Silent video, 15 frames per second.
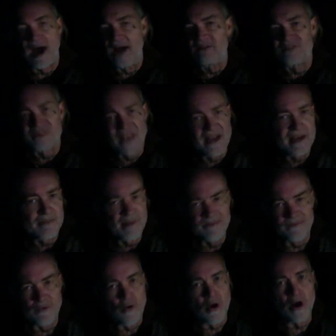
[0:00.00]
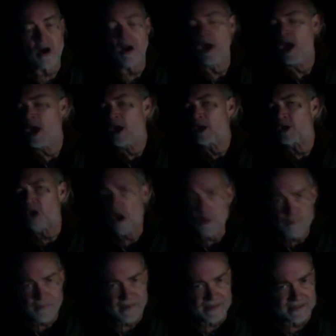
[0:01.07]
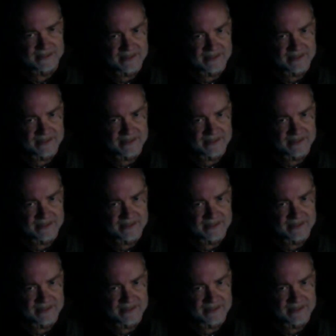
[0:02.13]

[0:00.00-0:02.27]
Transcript: I've said it before copious